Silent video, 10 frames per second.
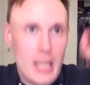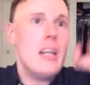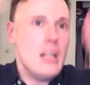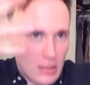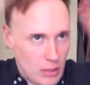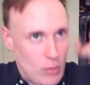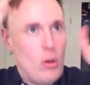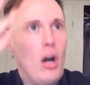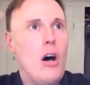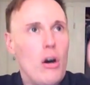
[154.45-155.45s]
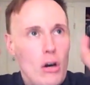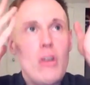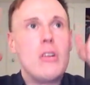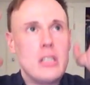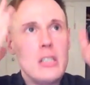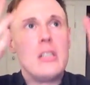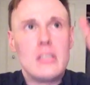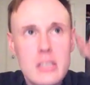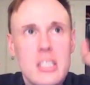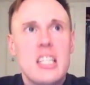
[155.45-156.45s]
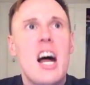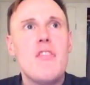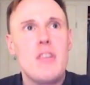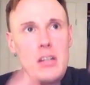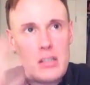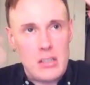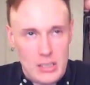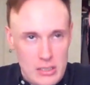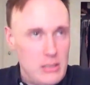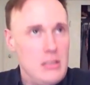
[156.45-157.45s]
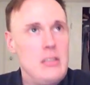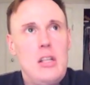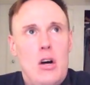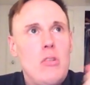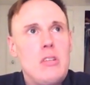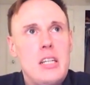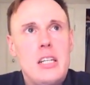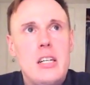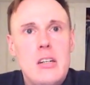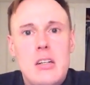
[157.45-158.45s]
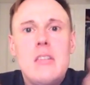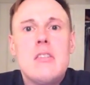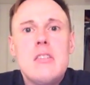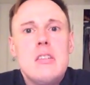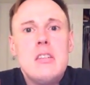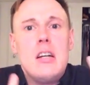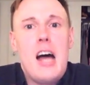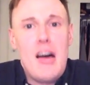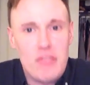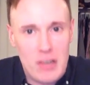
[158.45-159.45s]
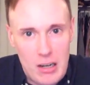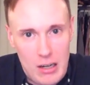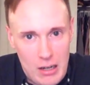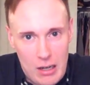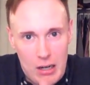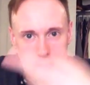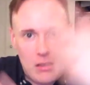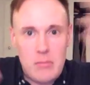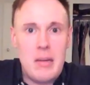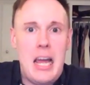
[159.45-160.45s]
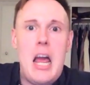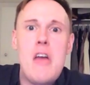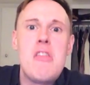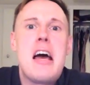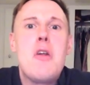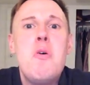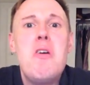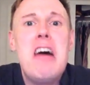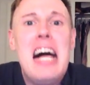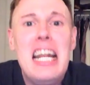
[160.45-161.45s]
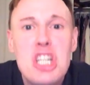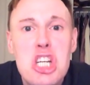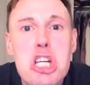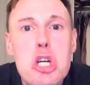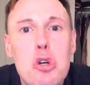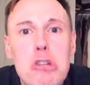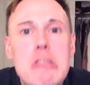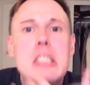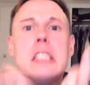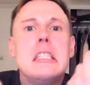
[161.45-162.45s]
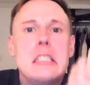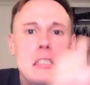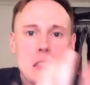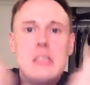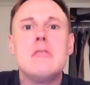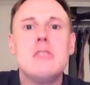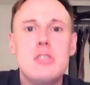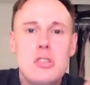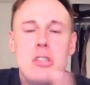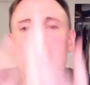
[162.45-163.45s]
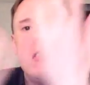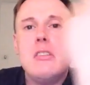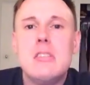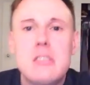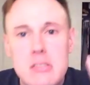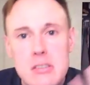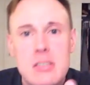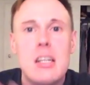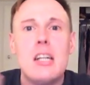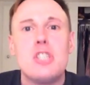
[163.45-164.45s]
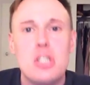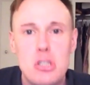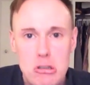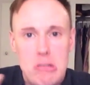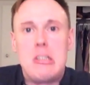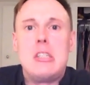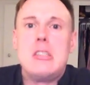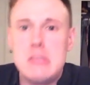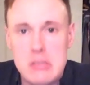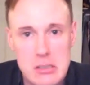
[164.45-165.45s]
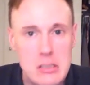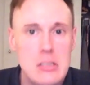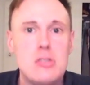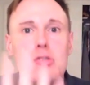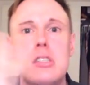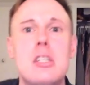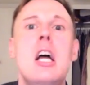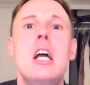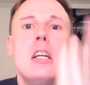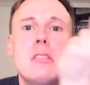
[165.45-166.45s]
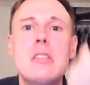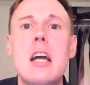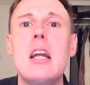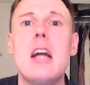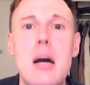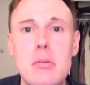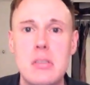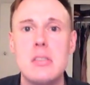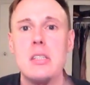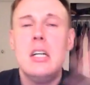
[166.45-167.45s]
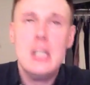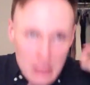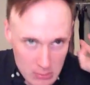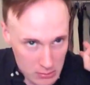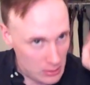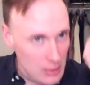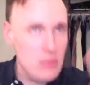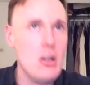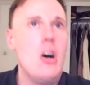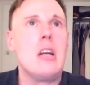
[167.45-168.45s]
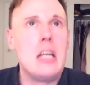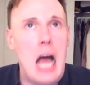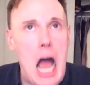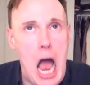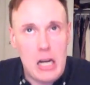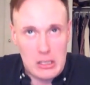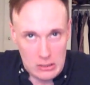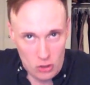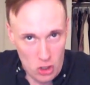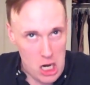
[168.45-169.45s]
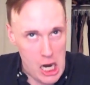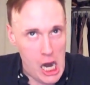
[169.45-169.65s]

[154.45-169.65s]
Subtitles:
Like, the road is tougher, it's lonelier and rougher. The man that won you is on you. Get up and live all night and day.